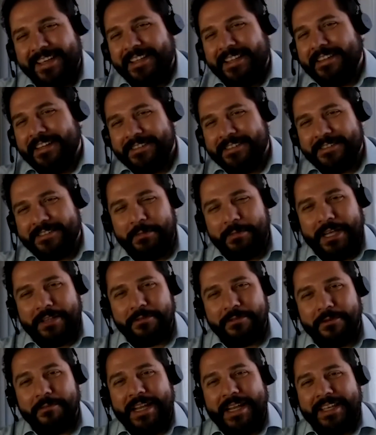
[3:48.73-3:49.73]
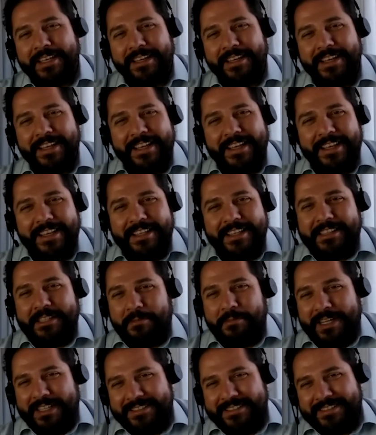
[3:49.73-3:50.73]
headless platform. Like in the
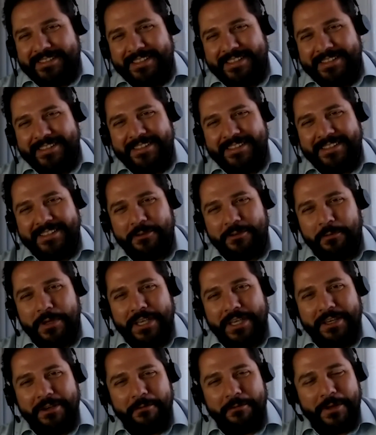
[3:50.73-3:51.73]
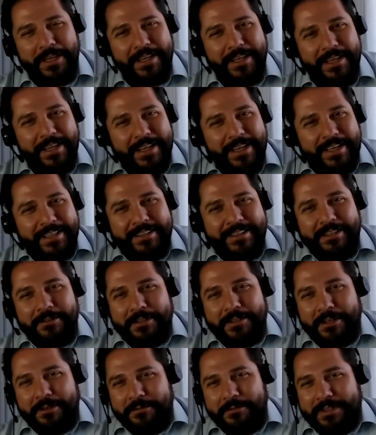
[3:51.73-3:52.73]
past, there
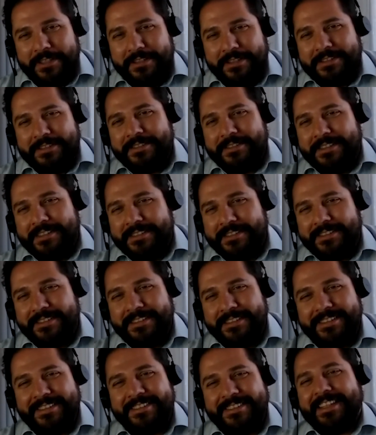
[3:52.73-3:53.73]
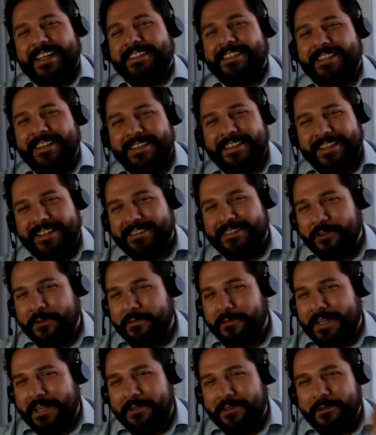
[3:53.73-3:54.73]
is this standard that
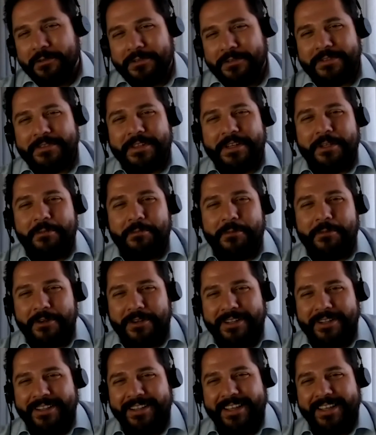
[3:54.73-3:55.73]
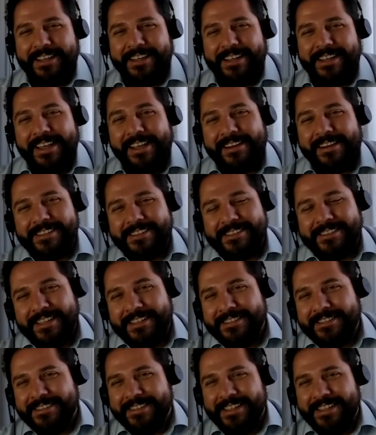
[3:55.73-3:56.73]
nobody uses anymore,
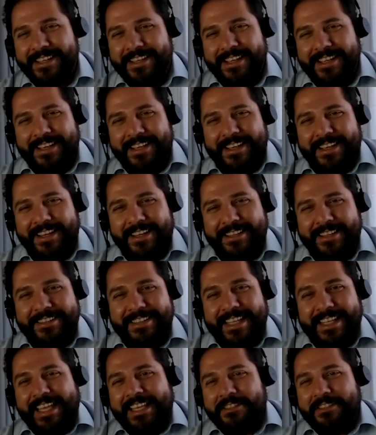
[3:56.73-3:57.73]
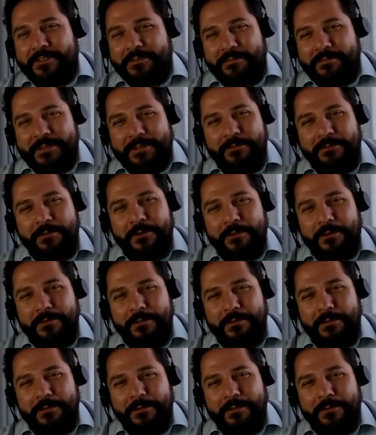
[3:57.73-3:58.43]
RSS. And Atom for